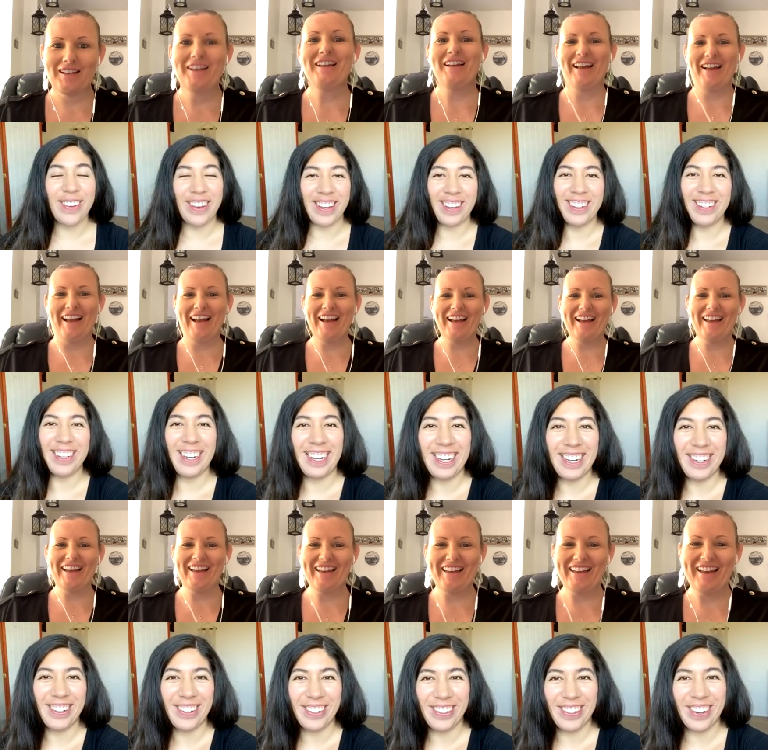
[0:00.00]
Speaker 1: Hi.
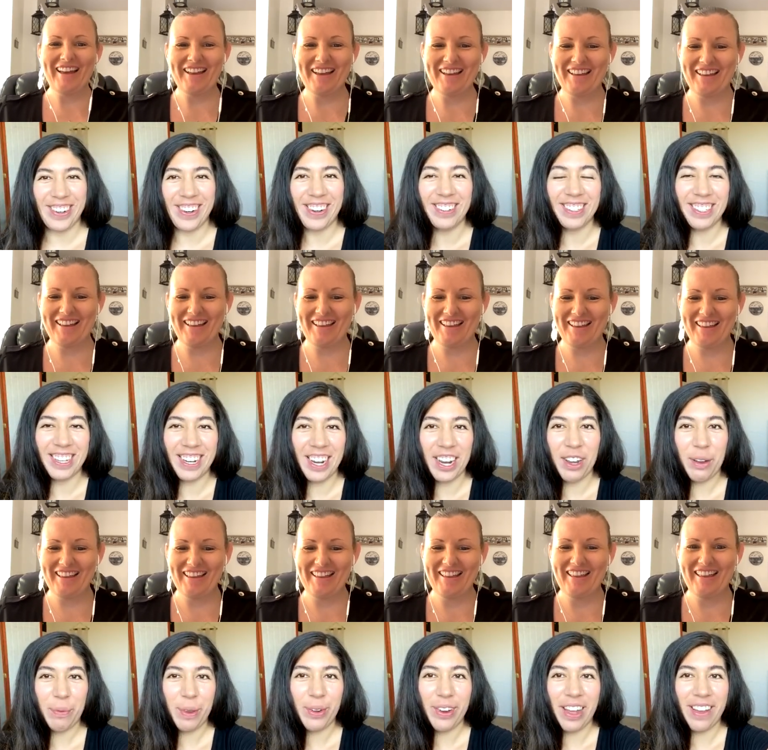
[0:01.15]
I hope we
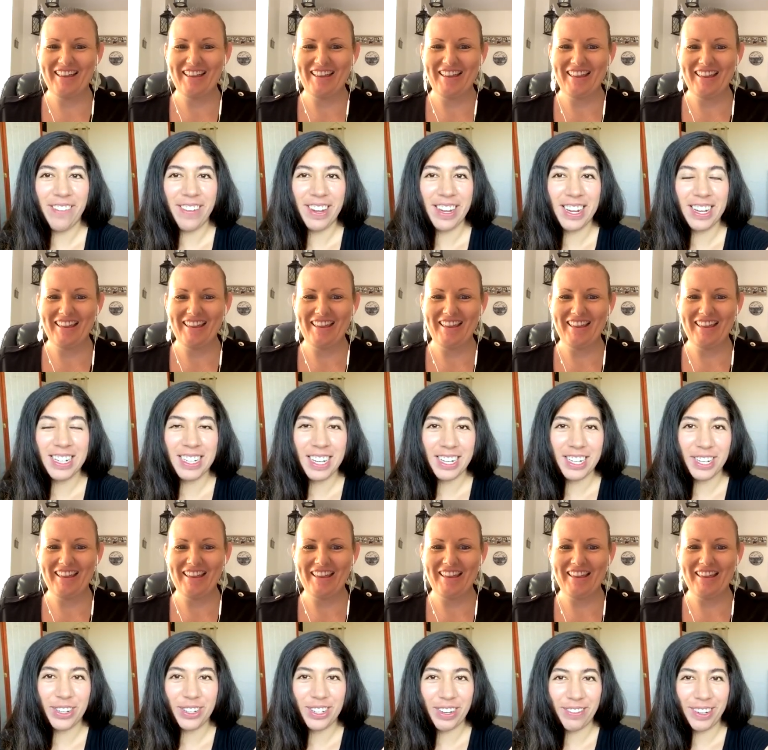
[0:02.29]
don't have any technical
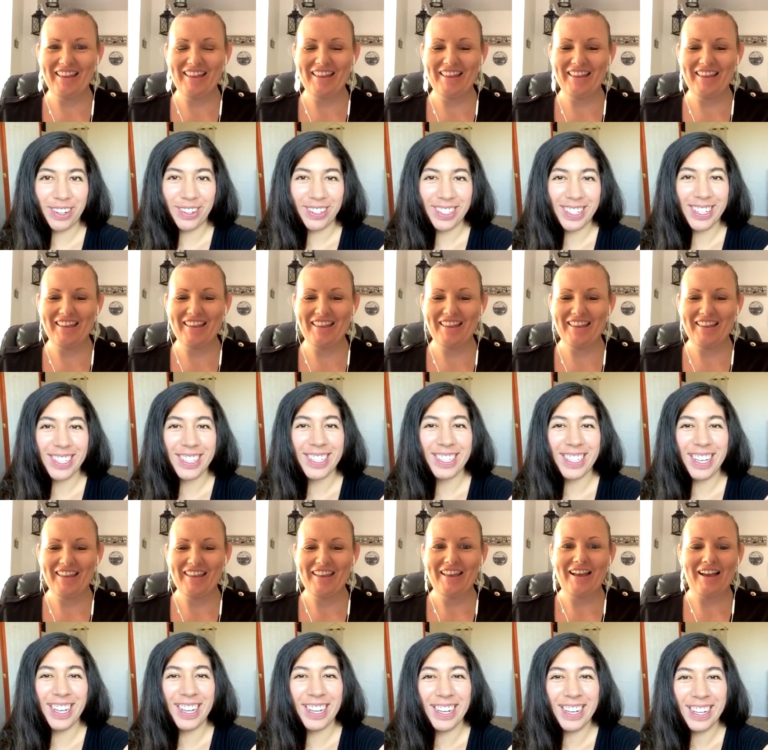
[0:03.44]
difficulties.
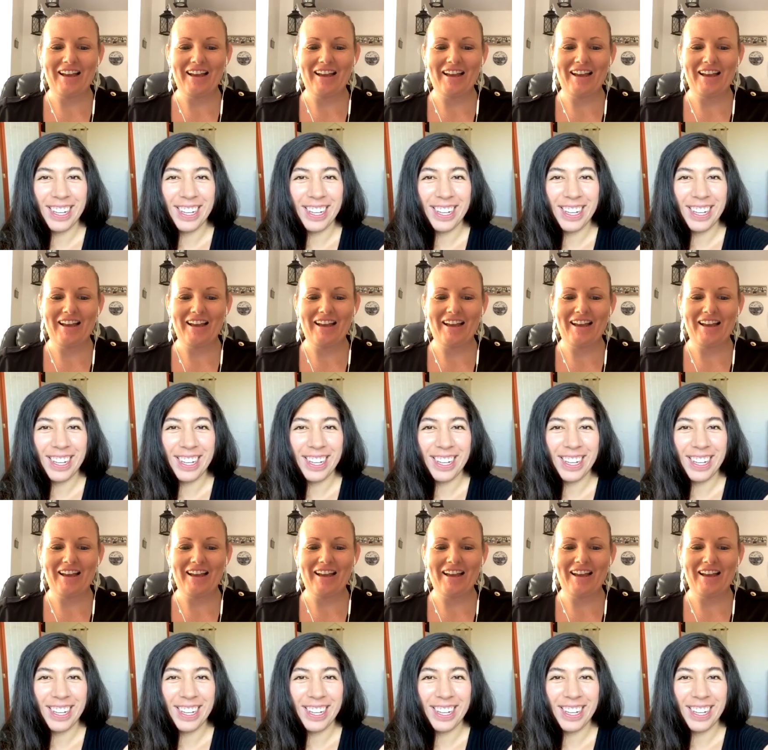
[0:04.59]
I